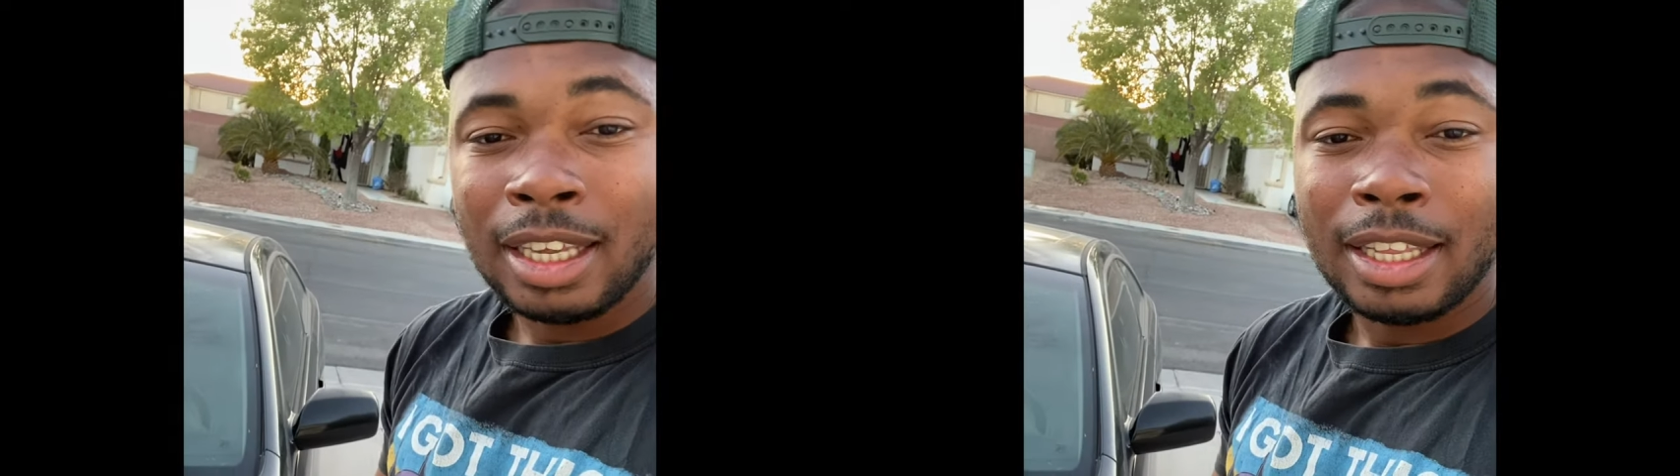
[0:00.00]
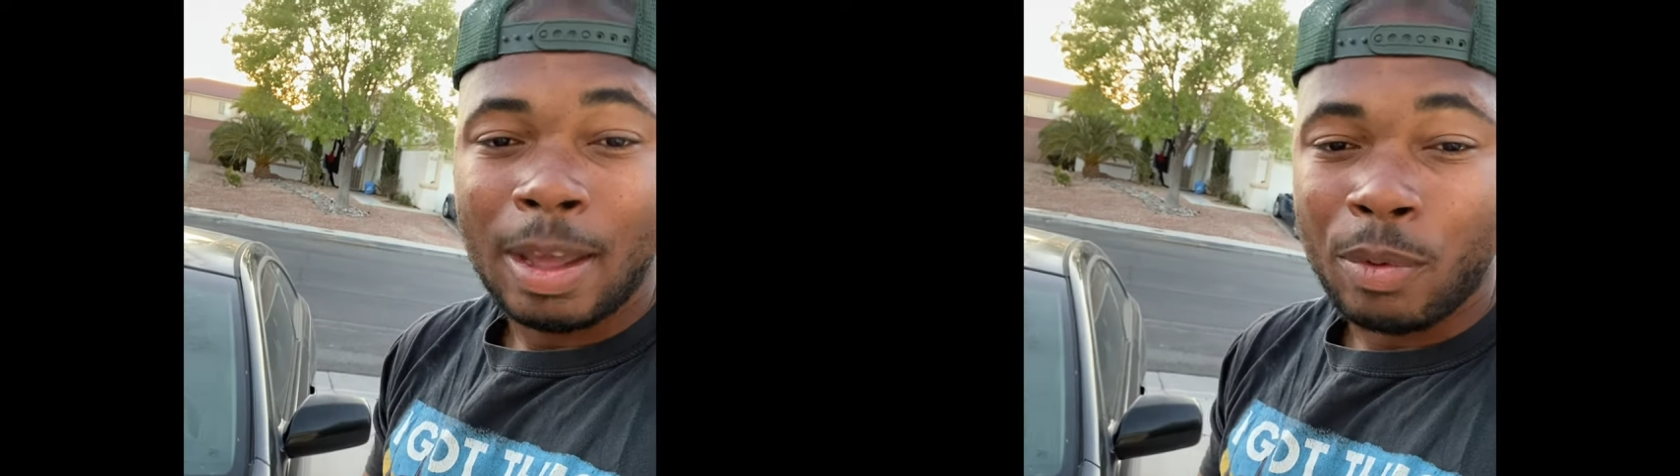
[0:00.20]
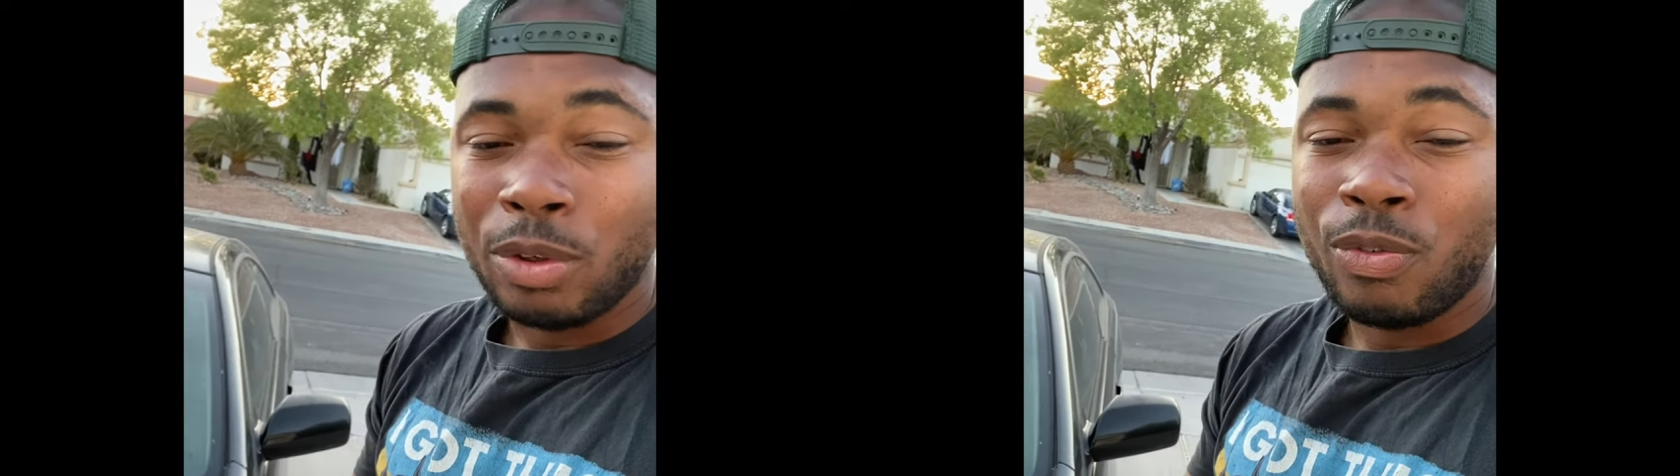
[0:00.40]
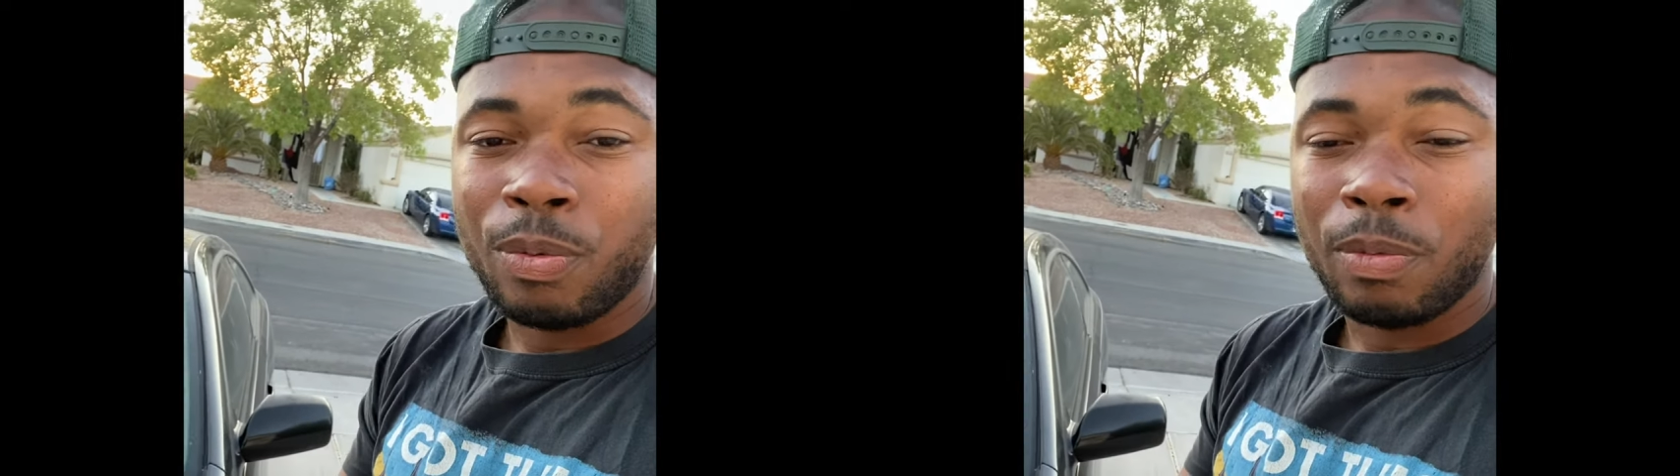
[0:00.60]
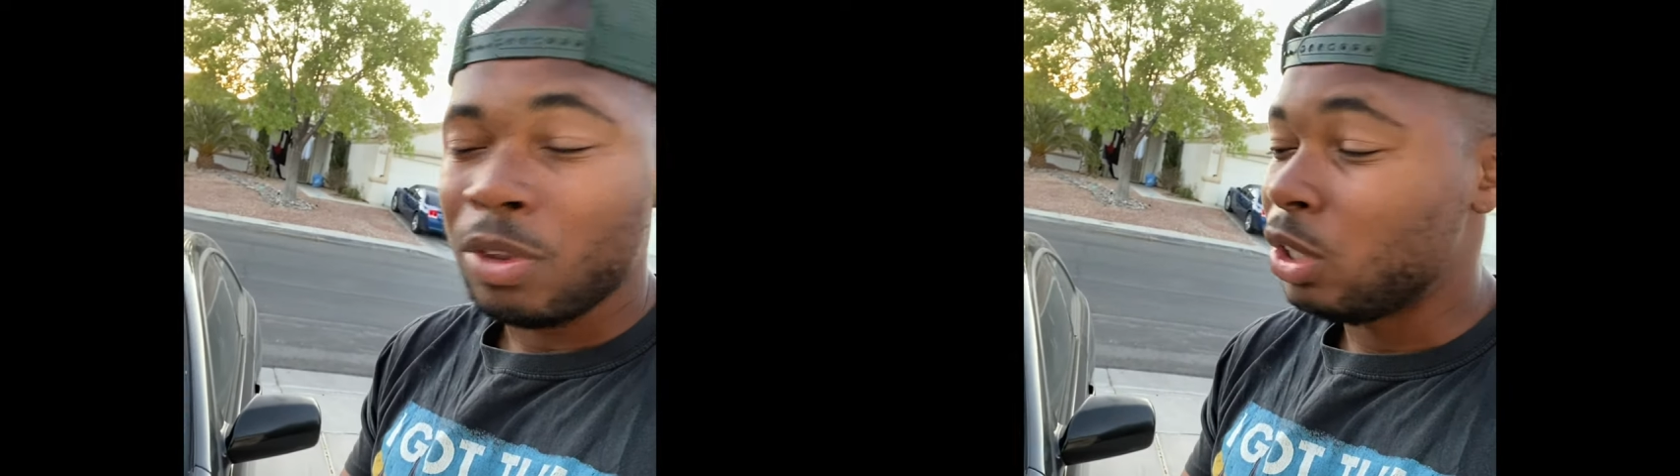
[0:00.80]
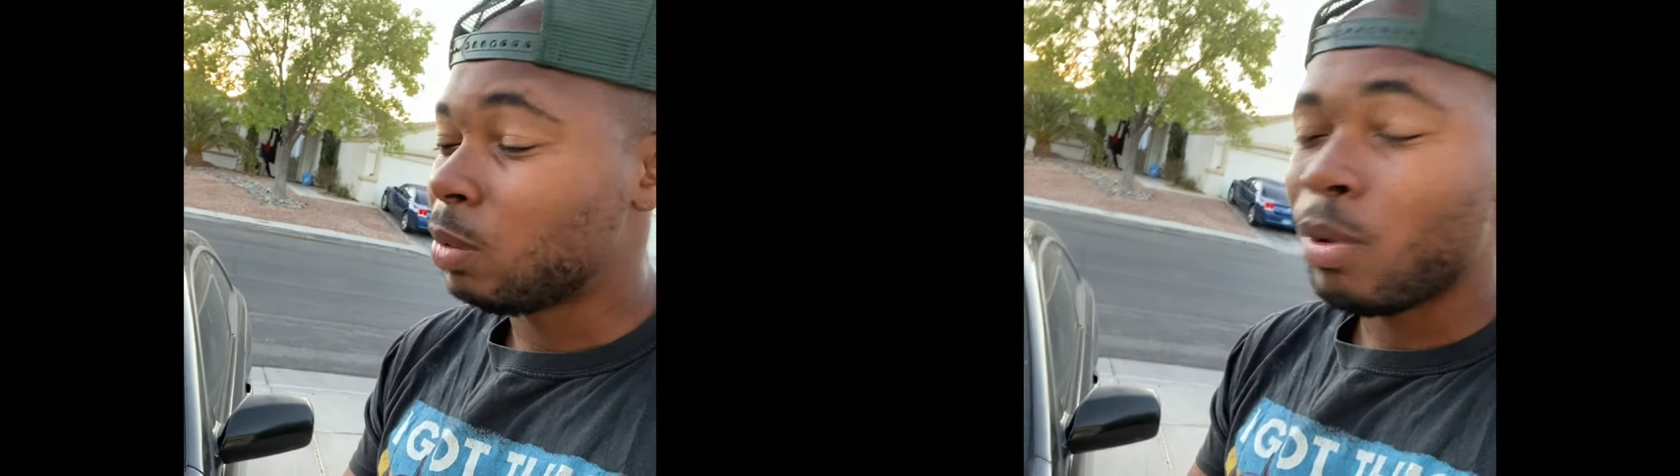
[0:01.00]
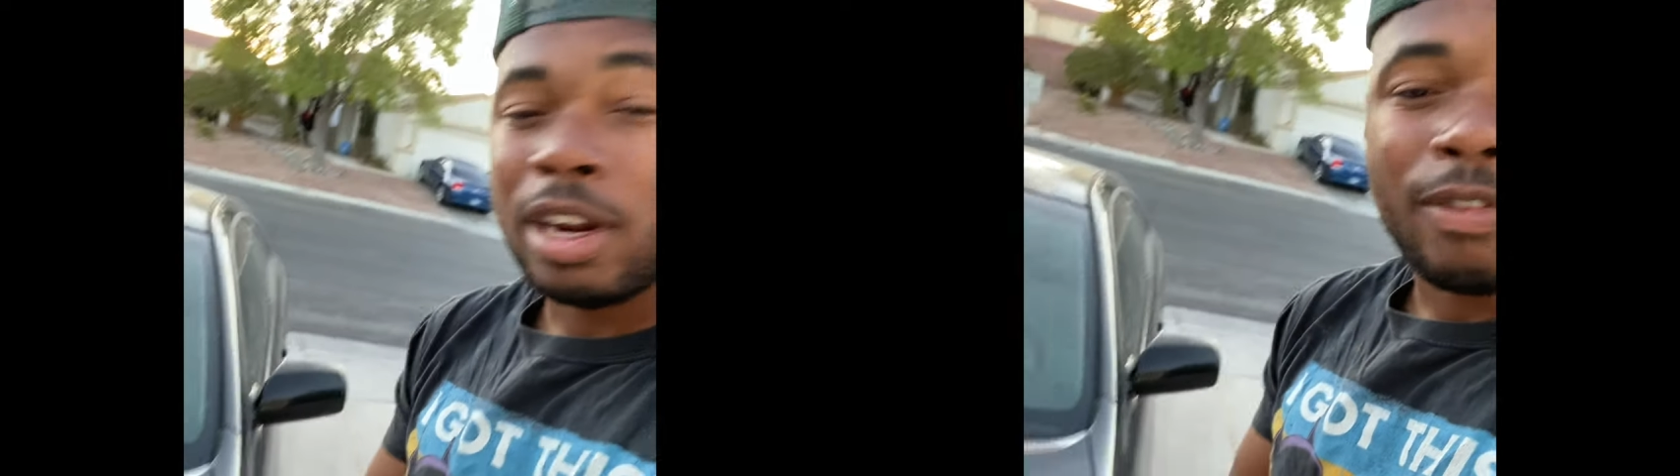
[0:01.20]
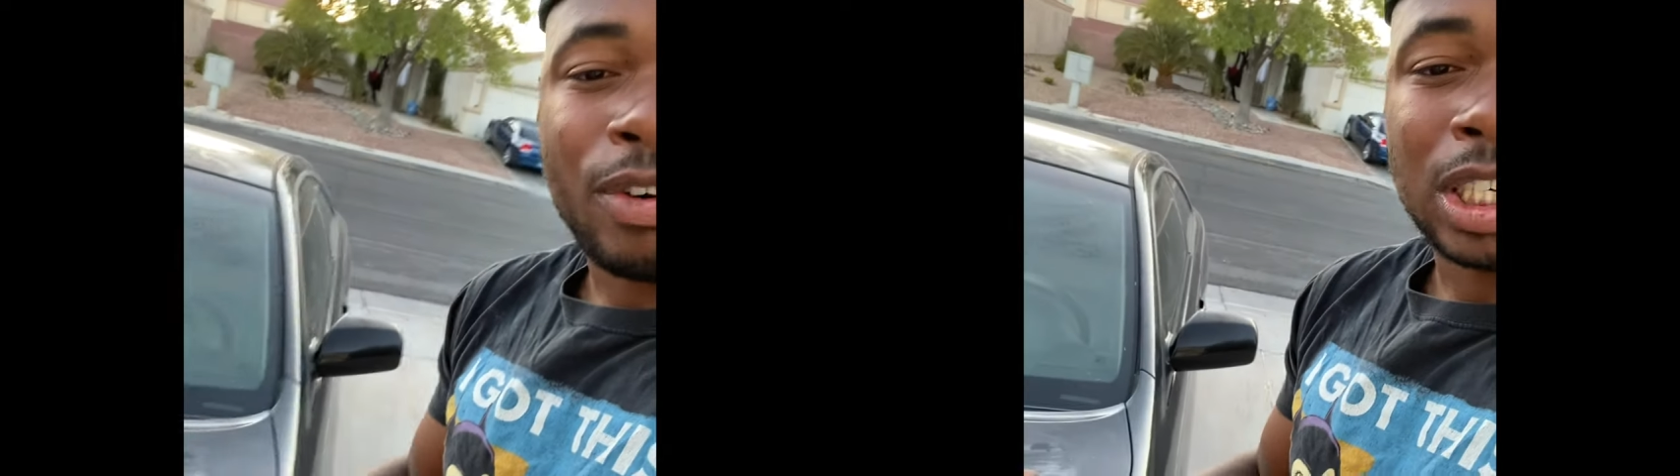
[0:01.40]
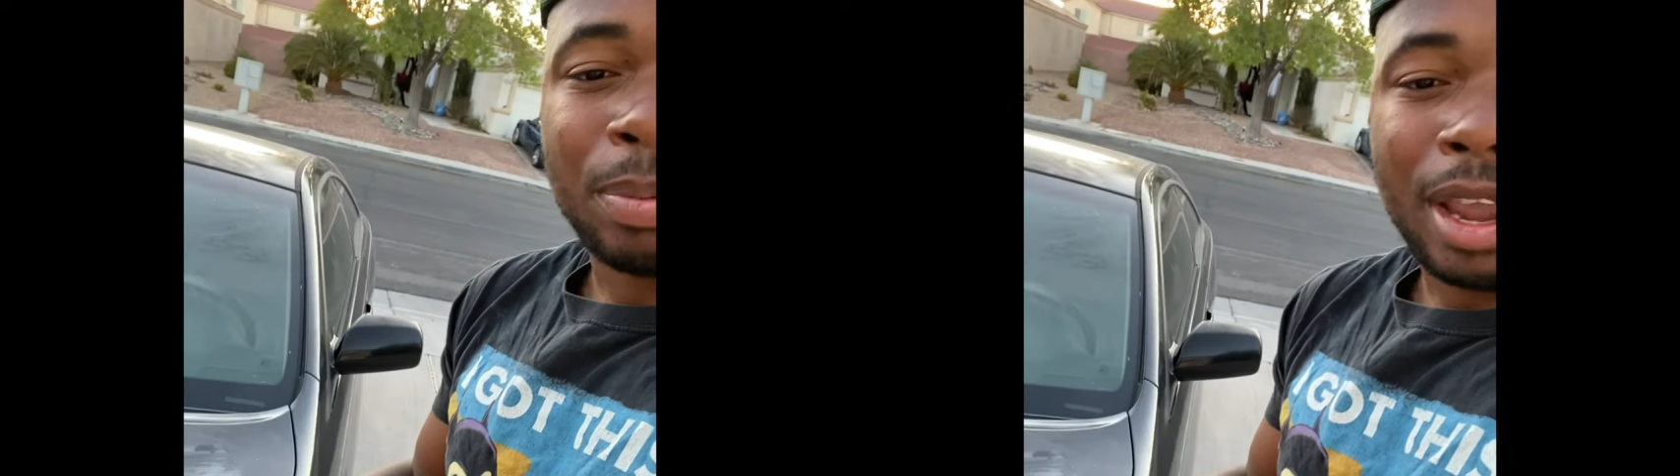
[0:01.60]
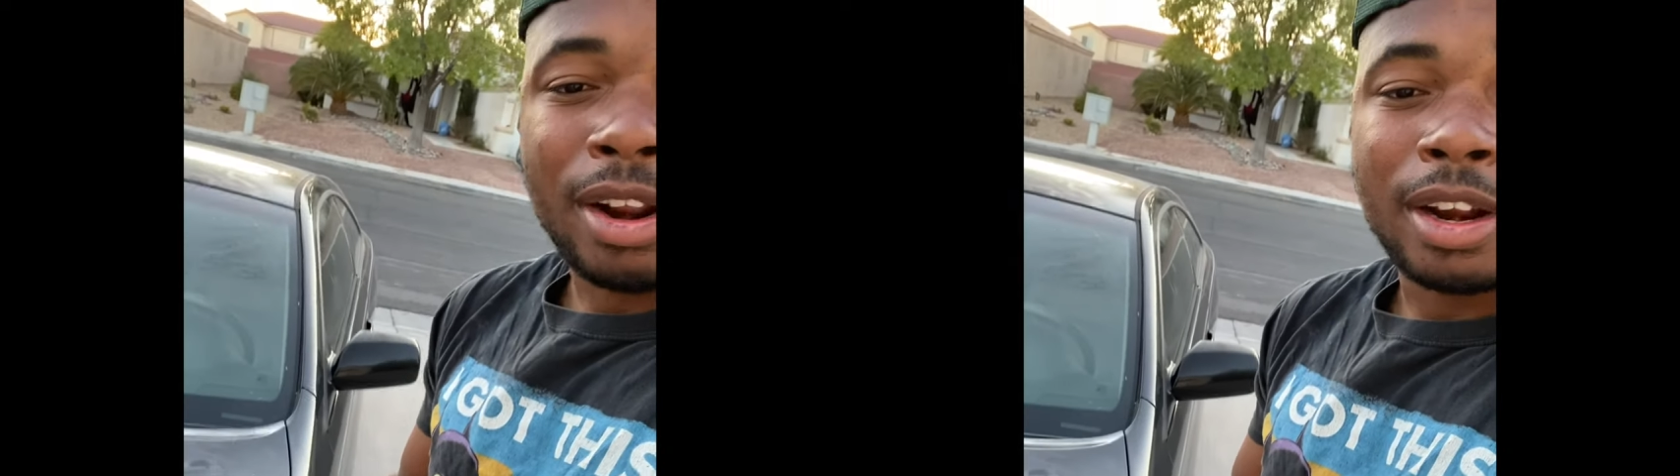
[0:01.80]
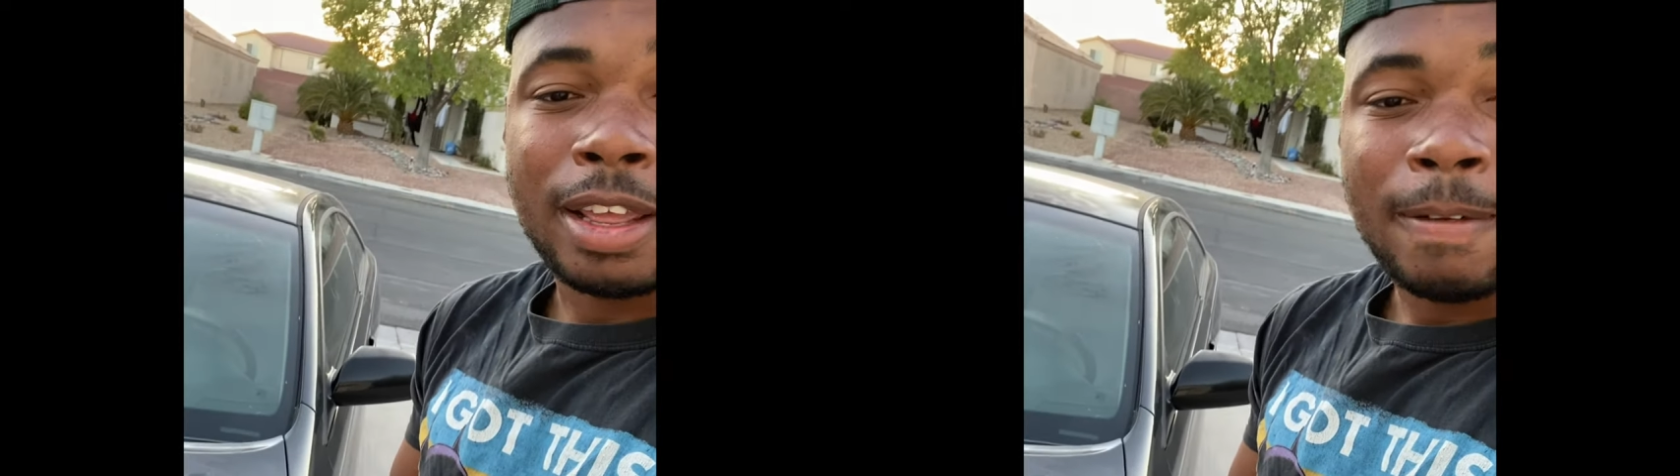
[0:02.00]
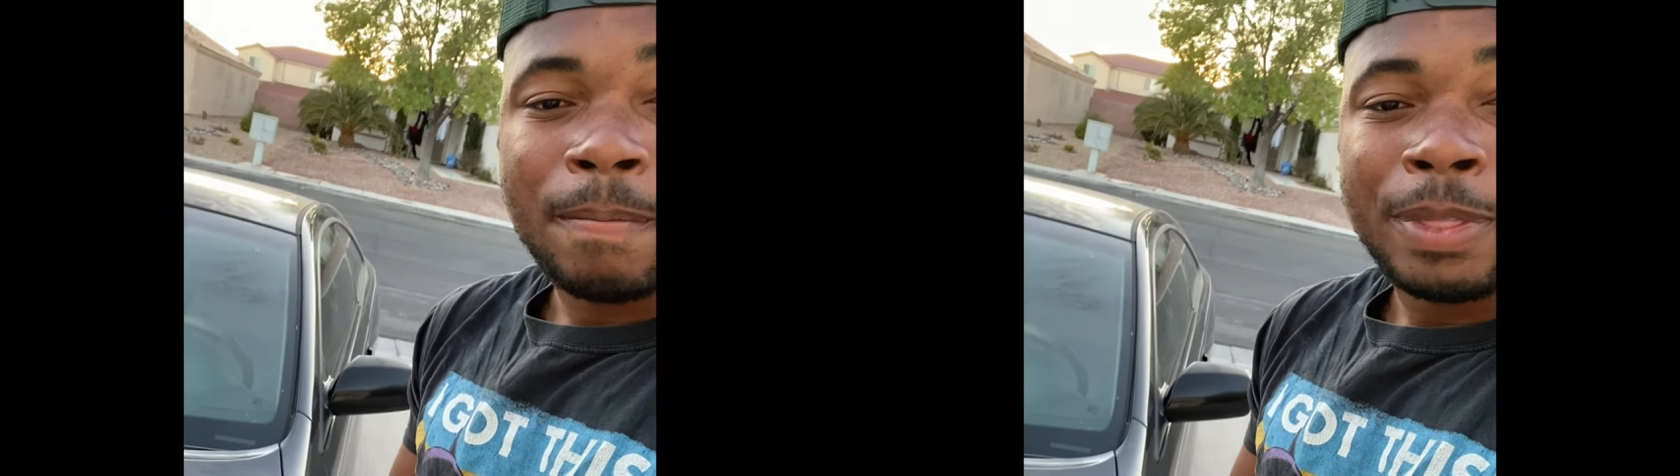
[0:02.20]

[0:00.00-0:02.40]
that when you spray the fresh paint on it,